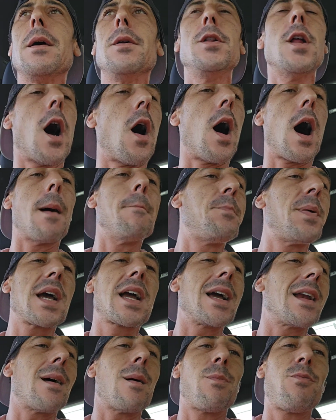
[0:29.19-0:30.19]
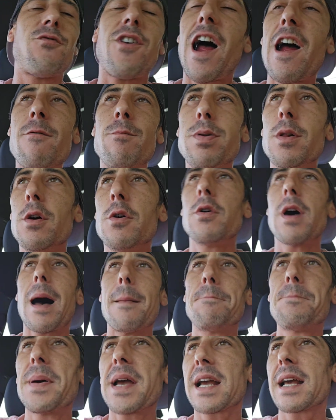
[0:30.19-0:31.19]
no, I'm picking up five Blue.
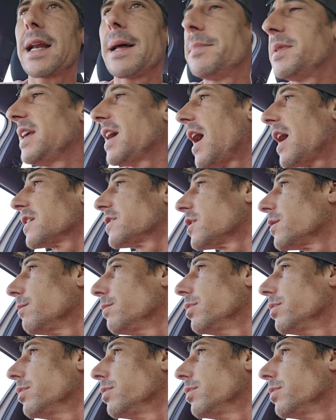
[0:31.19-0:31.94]
I'm picking up the odds on